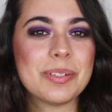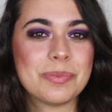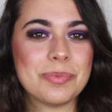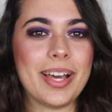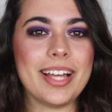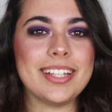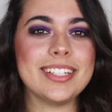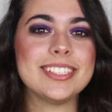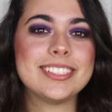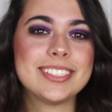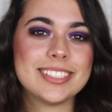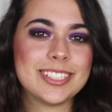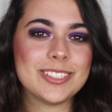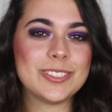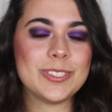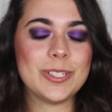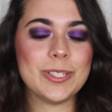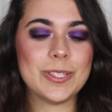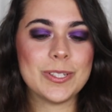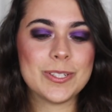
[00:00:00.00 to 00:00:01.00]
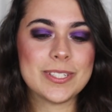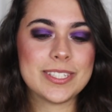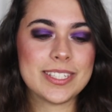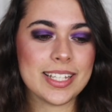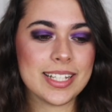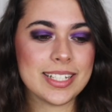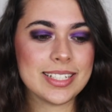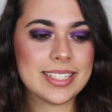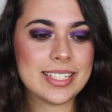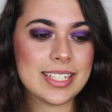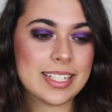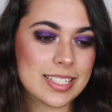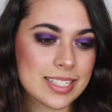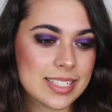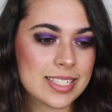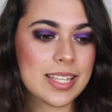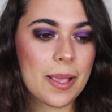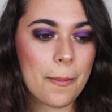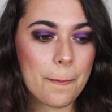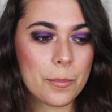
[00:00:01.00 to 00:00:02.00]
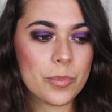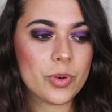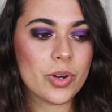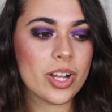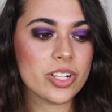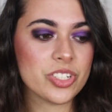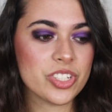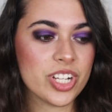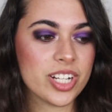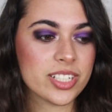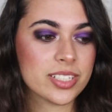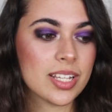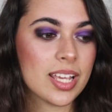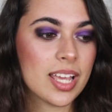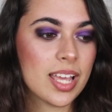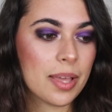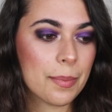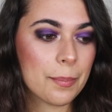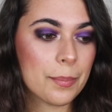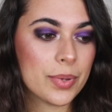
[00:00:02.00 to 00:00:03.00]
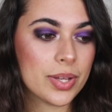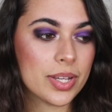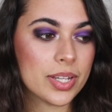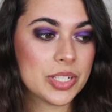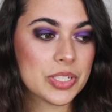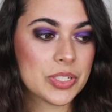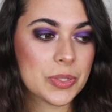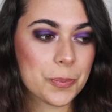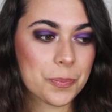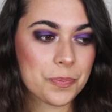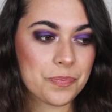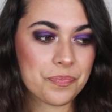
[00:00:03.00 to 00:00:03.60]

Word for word: palette to use in this project. But